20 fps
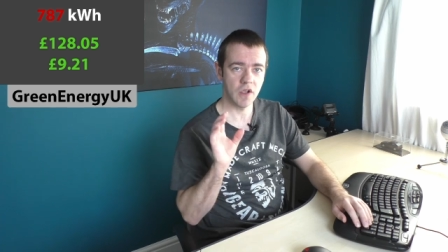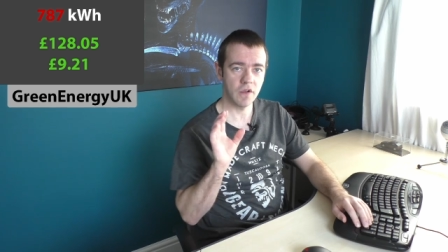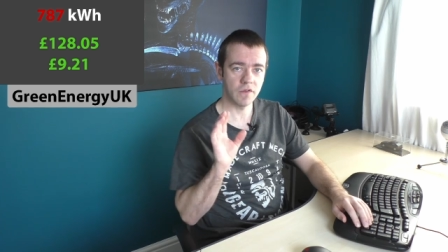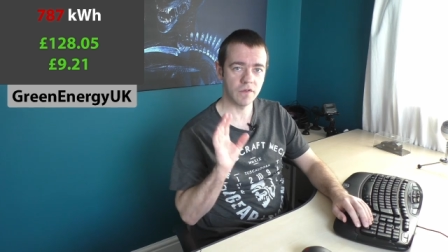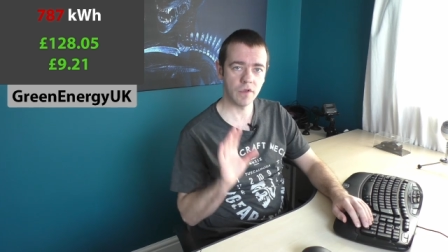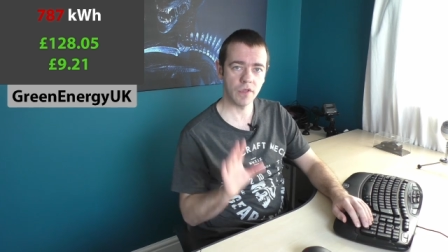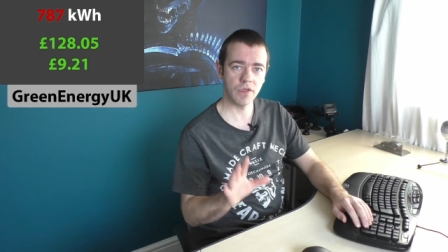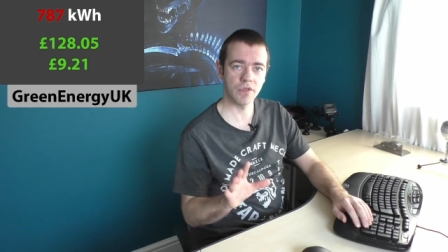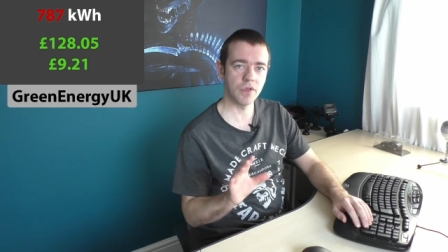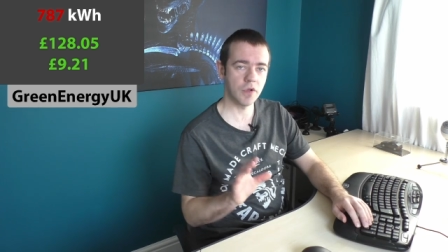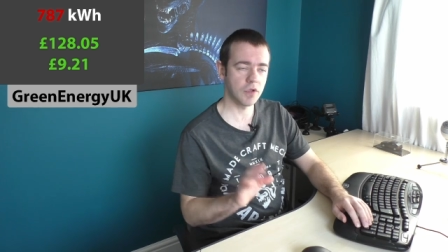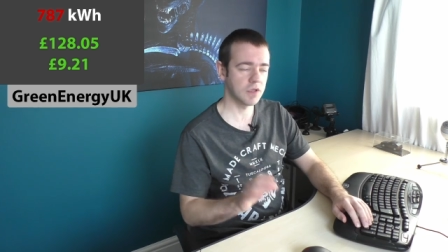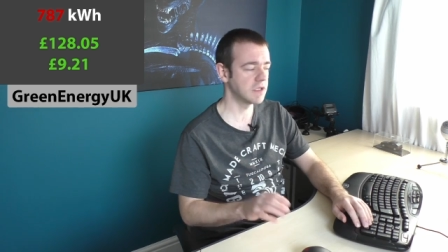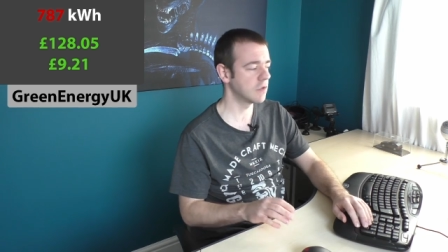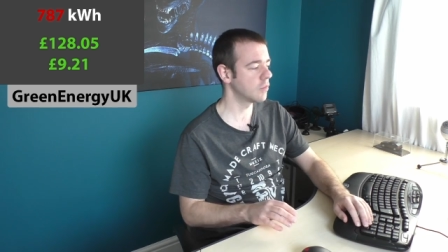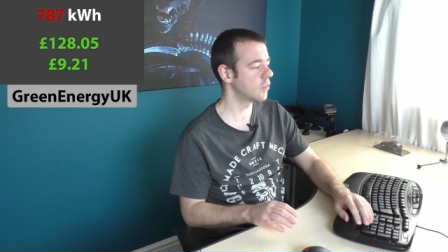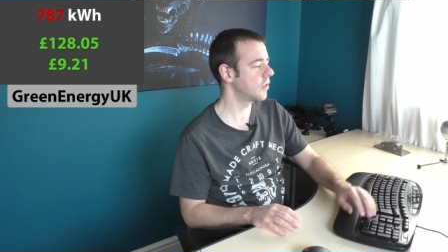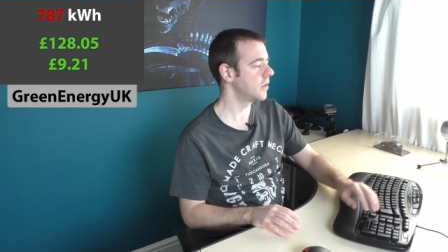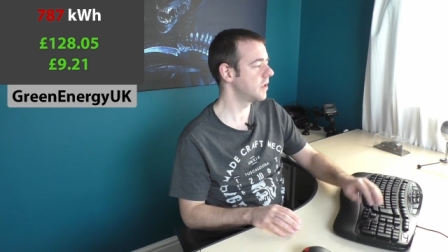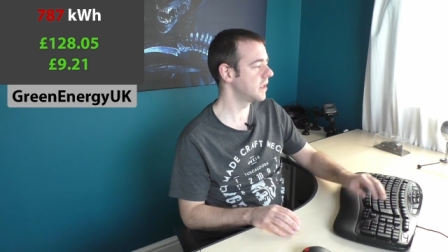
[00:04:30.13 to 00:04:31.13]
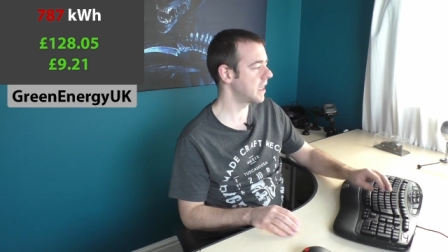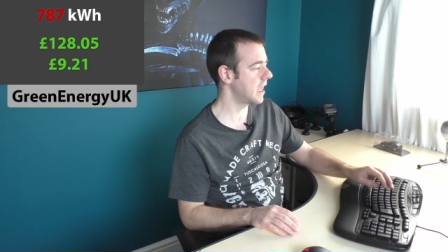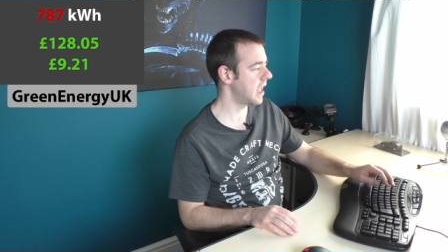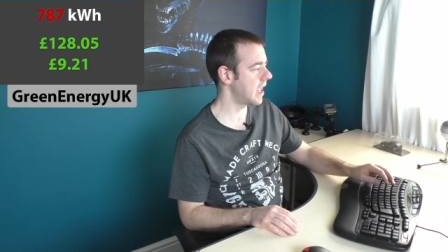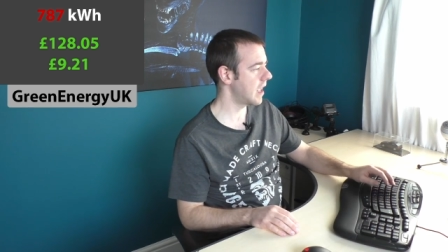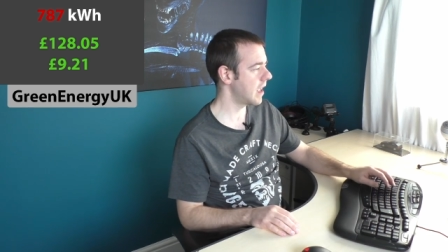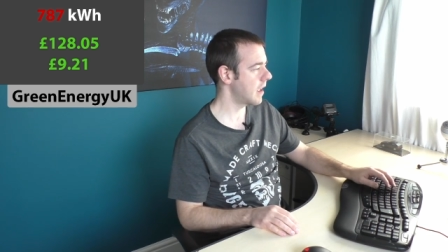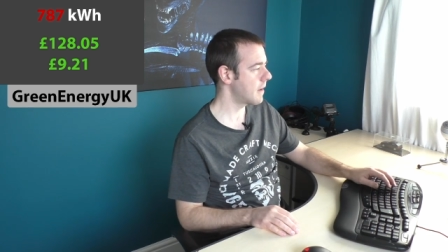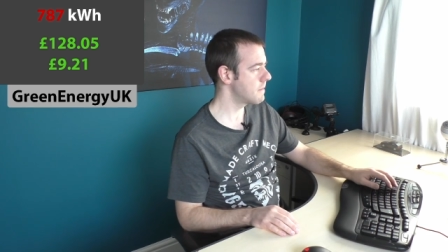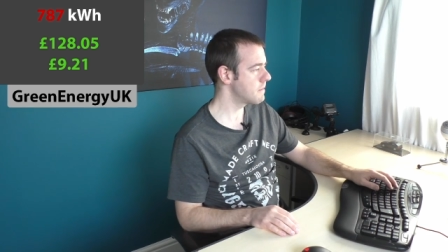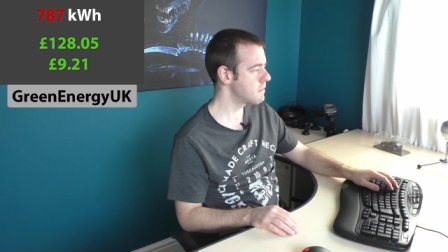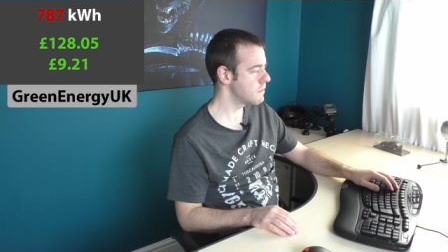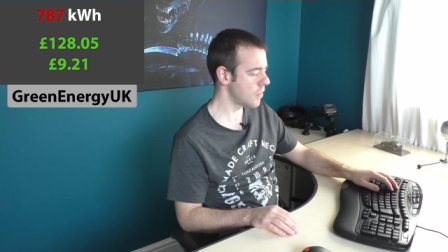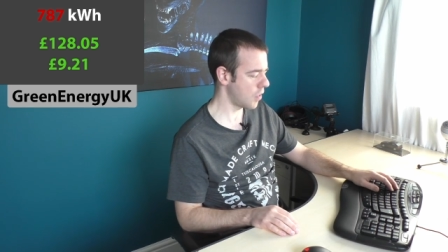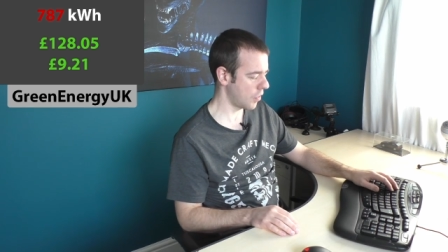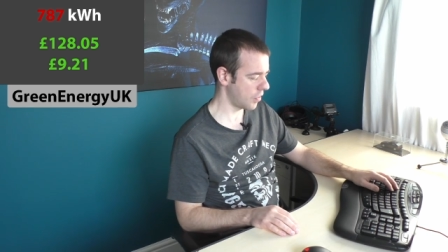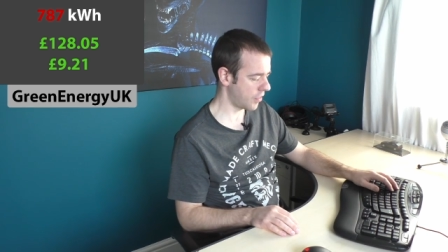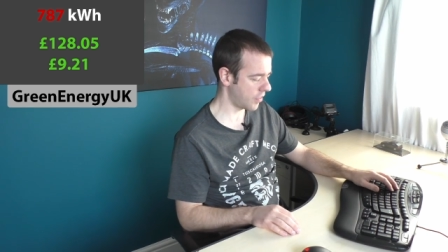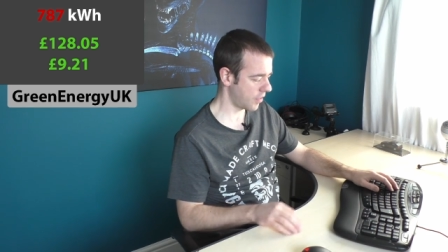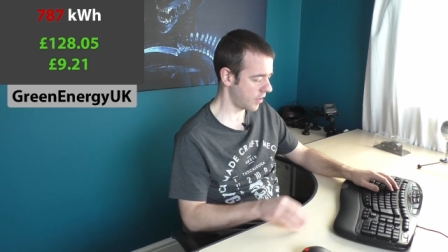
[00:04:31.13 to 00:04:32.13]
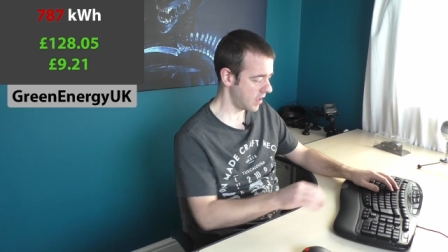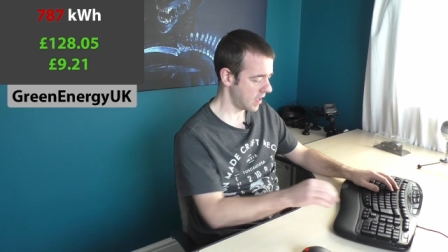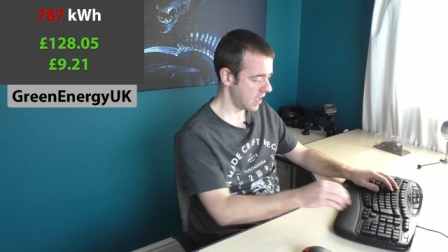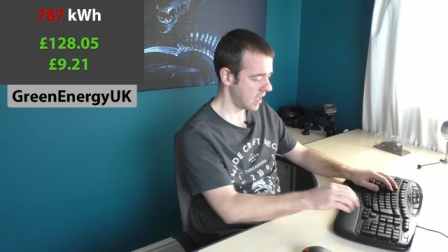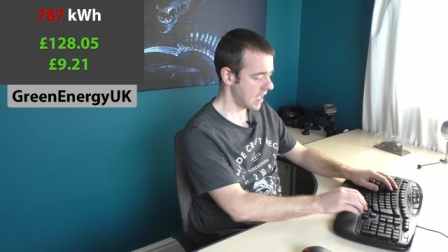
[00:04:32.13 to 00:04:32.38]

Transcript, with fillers: for a 31 day month.